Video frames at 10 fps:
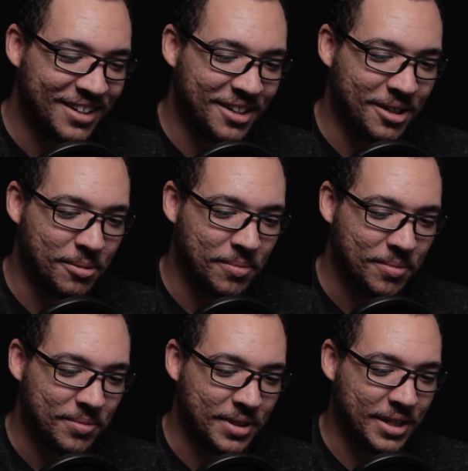Okay.
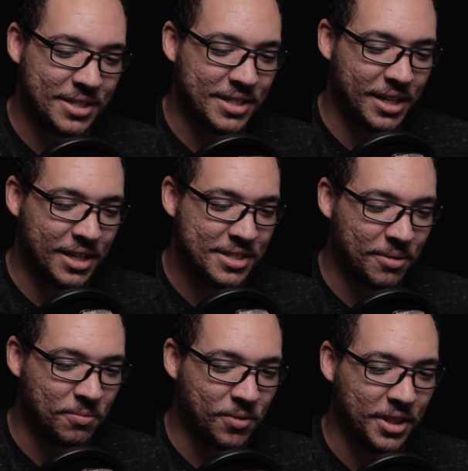Because I
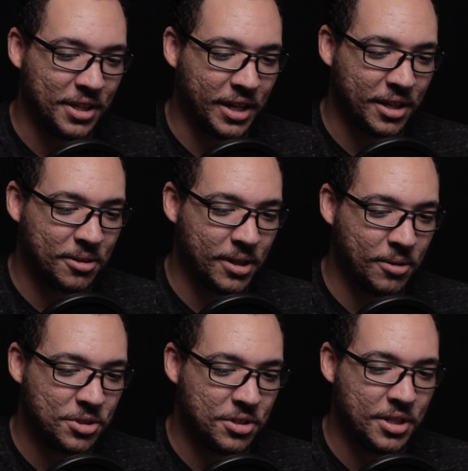really like
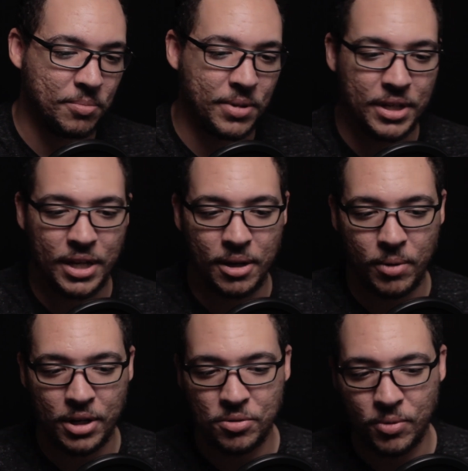what you did, but yeah,
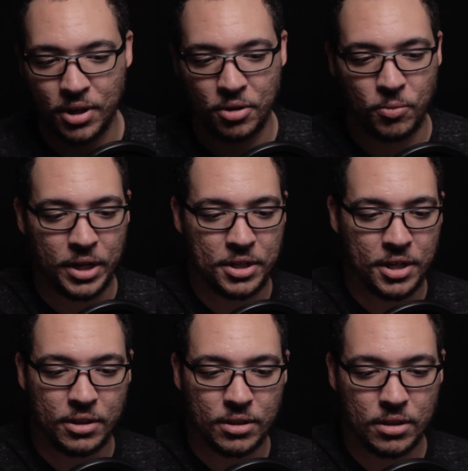I do want to know why you did it.